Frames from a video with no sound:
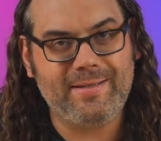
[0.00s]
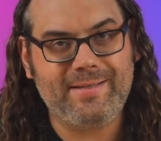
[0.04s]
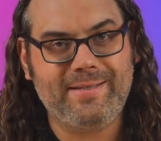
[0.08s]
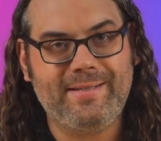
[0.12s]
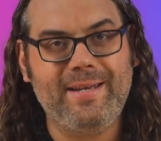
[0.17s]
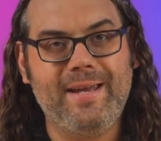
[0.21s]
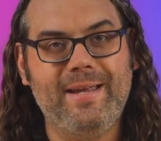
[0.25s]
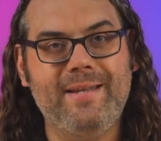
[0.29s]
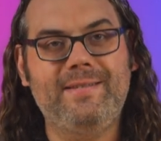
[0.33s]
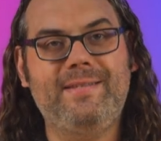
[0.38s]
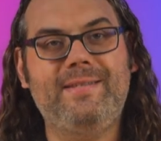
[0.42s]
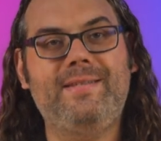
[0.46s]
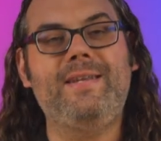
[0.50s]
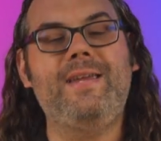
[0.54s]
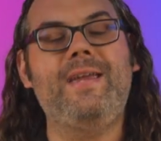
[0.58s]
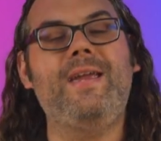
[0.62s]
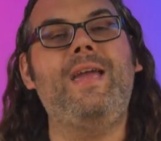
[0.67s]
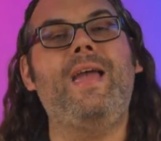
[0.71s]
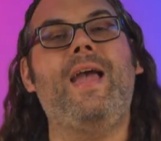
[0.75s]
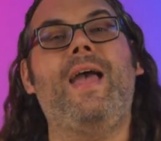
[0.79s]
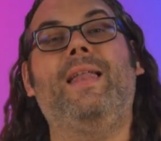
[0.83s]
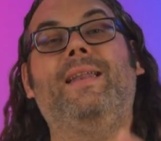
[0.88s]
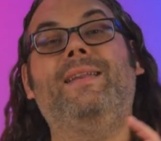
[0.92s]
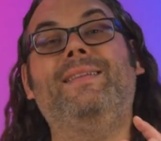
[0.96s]
C N
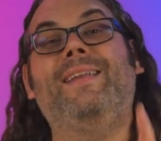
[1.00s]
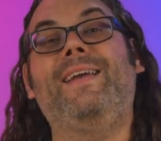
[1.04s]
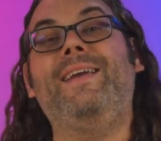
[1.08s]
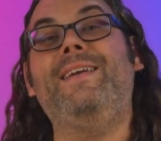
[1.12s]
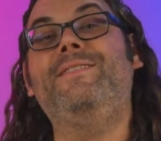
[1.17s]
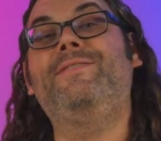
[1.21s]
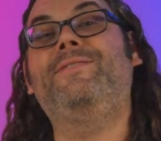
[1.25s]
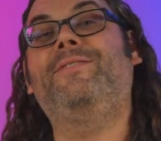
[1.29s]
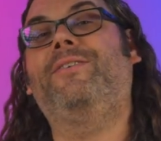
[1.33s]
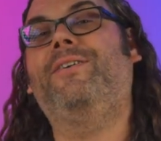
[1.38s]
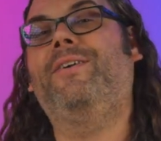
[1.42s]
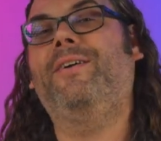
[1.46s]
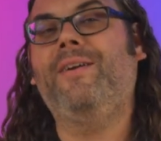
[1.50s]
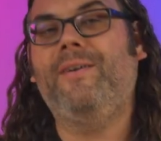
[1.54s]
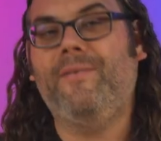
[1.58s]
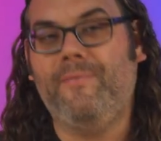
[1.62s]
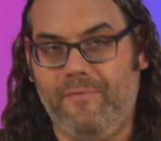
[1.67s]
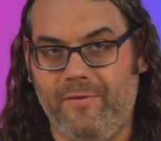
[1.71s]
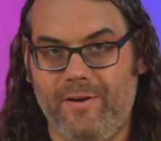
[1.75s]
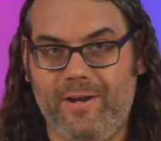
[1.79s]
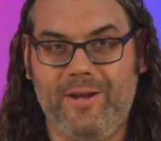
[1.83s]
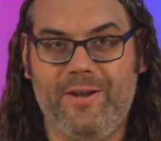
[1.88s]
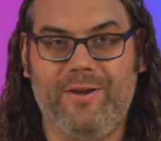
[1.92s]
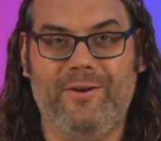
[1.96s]
C, and laser
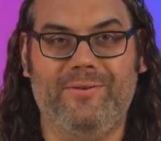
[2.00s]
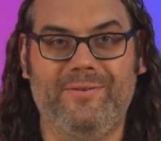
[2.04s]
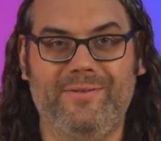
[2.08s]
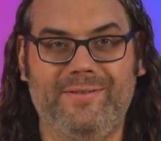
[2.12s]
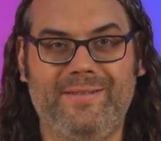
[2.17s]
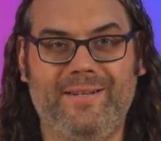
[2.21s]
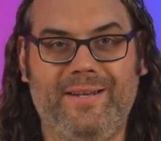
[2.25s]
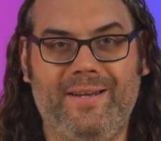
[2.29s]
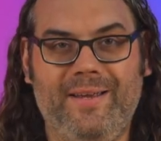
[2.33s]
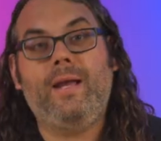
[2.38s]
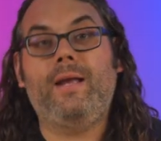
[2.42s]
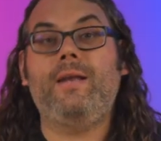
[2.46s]
videos.